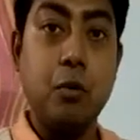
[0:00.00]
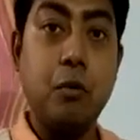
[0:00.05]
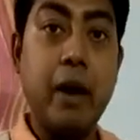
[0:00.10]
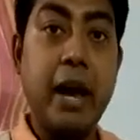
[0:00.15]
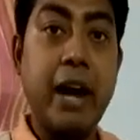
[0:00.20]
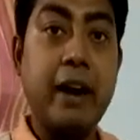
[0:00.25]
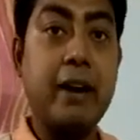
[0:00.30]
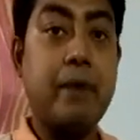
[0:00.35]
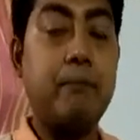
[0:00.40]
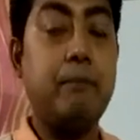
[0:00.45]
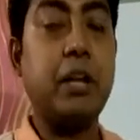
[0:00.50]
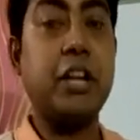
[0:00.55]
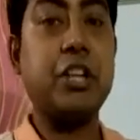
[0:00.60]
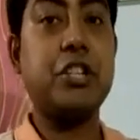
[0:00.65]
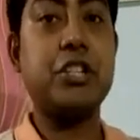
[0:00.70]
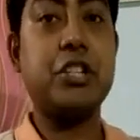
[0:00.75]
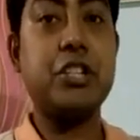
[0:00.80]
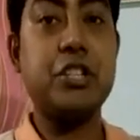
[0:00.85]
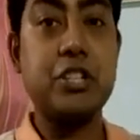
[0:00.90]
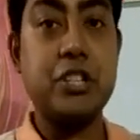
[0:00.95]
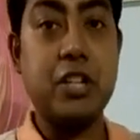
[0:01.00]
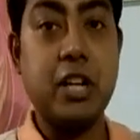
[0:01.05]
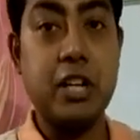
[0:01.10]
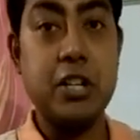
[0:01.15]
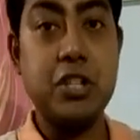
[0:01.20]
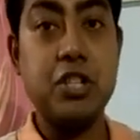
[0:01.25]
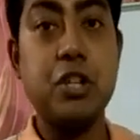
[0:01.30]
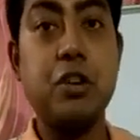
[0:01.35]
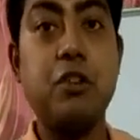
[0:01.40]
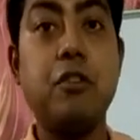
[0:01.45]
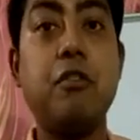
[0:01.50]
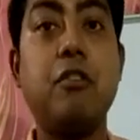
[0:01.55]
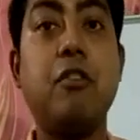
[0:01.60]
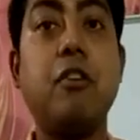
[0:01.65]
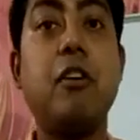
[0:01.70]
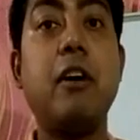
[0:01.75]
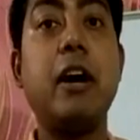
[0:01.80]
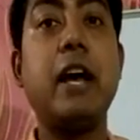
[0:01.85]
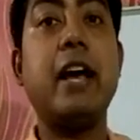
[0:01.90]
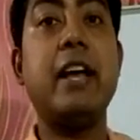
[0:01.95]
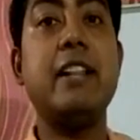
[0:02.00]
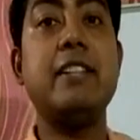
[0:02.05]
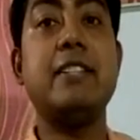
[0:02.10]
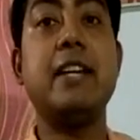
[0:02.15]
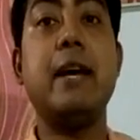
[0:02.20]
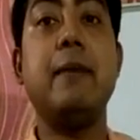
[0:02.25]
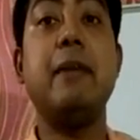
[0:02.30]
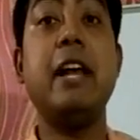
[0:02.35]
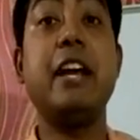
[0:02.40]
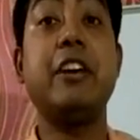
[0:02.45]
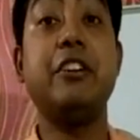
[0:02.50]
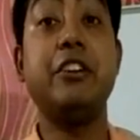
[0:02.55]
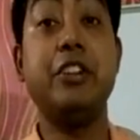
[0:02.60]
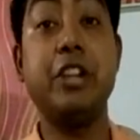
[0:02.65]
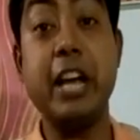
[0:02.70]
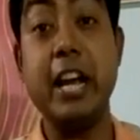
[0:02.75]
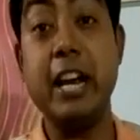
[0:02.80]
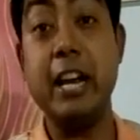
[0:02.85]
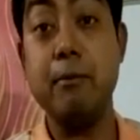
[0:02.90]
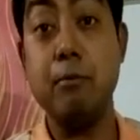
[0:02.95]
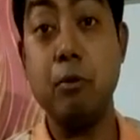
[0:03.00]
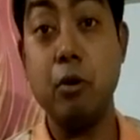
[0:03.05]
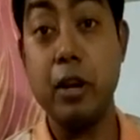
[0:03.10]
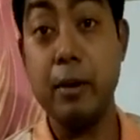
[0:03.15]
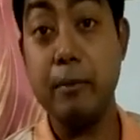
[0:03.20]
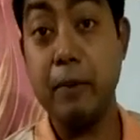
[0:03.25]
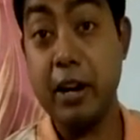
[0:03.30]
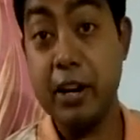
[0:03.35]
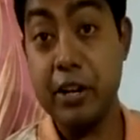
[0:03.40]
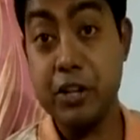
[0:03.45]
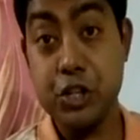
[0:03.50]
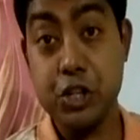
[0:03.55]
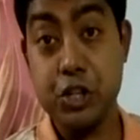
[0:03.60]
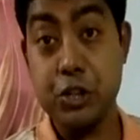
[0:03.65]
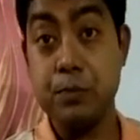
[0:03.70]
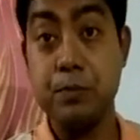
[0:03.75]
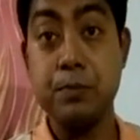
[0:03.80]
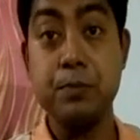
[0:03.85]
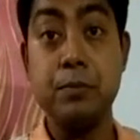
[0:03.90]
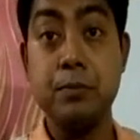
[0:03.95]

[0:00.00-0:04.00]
where replication starts for an enzyme like DNA polymerase,